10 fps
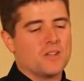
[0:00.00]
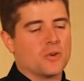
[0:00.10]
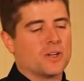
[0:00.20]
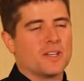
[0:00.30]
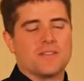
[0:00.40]

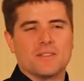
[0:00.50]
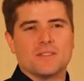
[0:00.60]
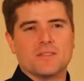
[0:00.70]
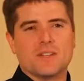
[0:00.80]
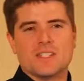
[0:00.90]
during the
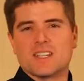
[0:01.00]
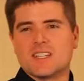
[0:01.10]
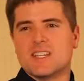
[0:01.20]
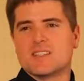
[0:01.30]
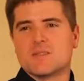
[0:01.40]

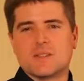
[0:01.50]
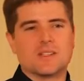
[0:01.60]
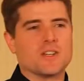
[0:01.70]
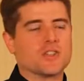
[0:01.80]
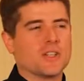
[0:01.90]
60s,
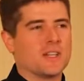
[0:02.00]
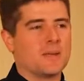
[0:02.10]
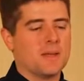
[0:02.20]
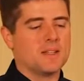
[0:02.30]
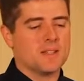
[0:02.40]
essentially, that
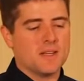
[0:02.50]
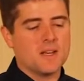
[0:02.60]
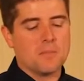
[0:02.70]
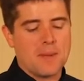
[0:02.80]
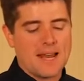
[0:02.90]
they
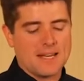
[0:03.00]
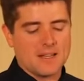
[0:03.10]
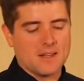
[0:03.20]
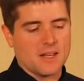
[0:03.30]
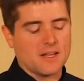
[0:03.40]
end up banning
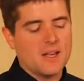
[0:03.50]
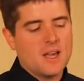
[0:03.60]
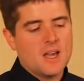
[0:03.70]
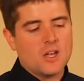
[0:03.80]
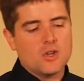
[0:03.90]
the thing.
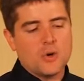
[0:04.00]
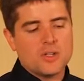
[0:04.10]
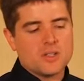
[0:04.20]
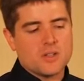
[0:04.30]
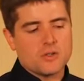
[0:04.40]
You know
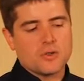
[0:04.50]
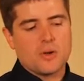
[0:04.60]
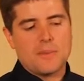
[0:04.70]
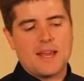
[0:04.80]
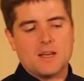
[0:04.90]
this isn't a true
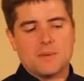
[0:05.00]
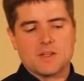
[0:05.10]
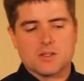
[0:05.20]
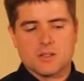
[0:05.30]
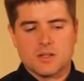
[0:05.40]
M80
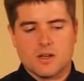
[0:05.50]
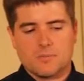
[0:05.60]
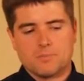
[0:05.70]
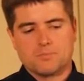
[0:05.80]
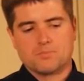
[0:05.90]
because the, uh,
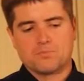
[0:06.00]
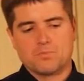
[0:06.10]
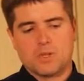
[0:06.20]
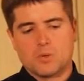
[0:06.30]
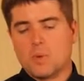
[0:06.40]

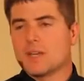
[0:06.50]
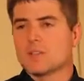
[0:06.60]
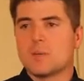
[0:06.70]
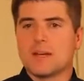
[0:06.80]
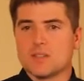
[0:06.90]
the wick
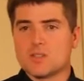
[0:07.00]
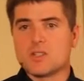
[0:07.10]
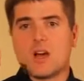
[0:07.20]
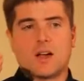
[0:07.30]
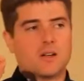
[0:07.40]
is coming out the
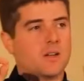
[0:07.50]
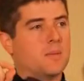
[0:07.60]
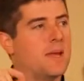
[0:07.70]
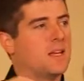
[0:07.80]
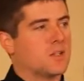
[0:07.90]
side.
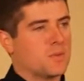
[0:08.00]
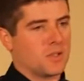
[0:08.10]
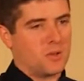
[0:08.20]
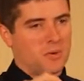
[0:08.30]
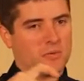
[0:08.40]
An M80 is supposed
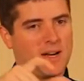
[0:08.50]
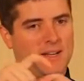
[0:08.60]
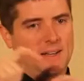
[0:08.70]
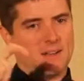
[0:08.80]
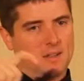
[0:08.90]
to come out right
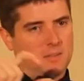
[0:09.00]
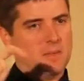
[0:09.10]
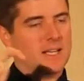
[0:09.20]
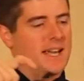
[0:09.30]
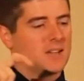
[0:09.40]

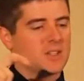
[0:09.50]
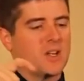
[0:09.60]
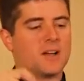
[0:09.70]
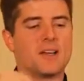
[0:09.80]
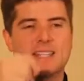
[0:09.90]
immediately out the
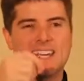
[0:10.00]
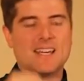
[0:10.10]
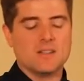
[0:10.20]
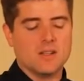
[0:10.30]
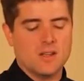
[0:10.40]
side, not the
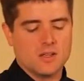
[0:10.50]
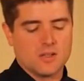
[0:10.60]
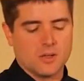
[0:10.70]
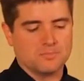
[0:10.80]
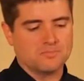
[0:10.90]
end. So,